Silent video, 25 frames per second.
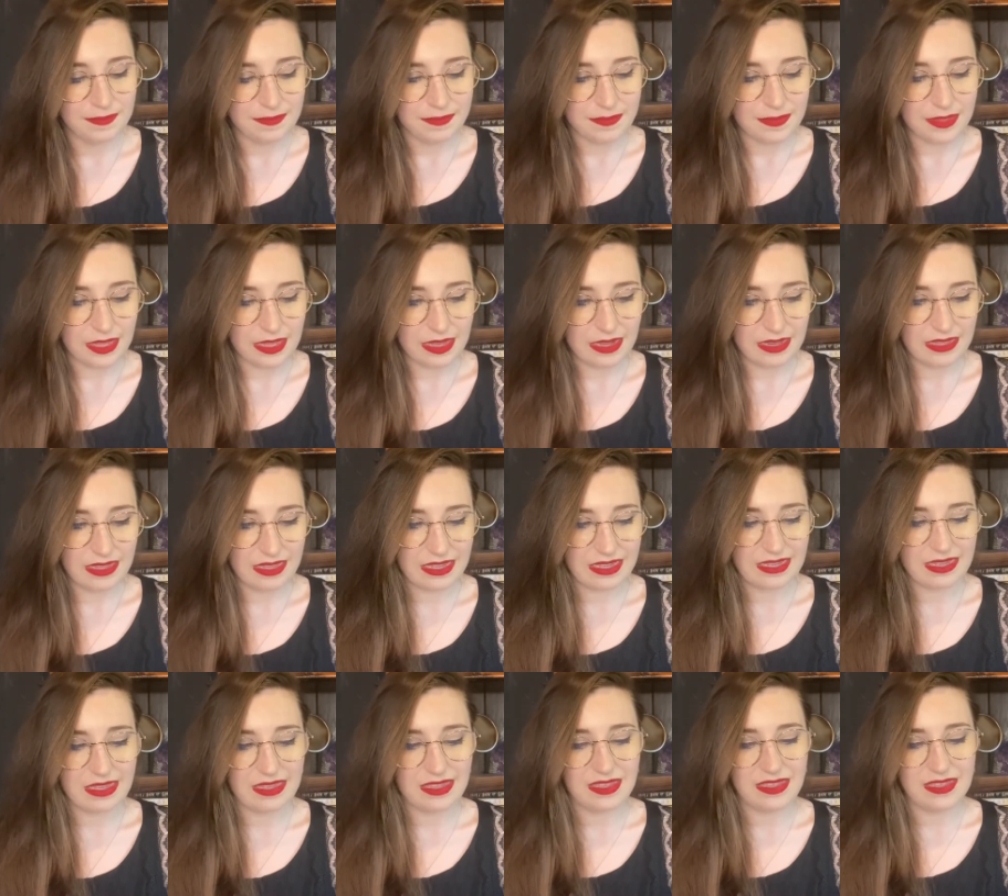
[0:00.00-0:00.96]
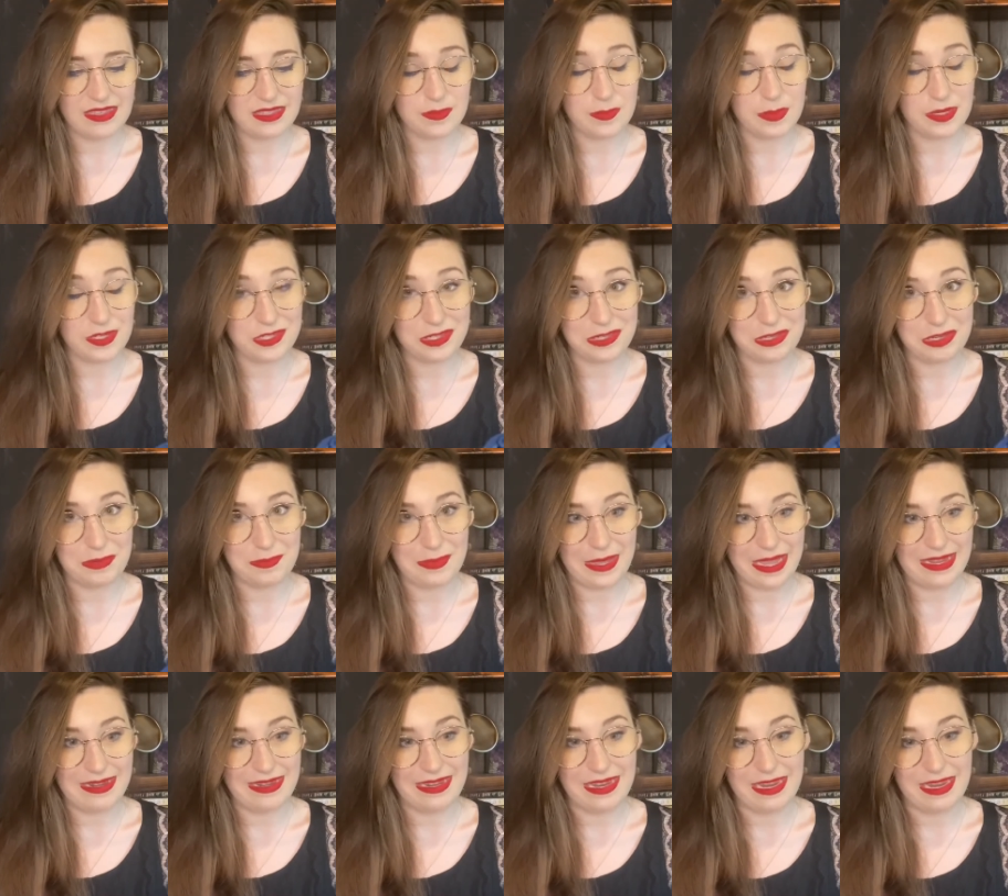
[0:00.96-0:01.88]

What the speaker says: and like, especially on a bad day,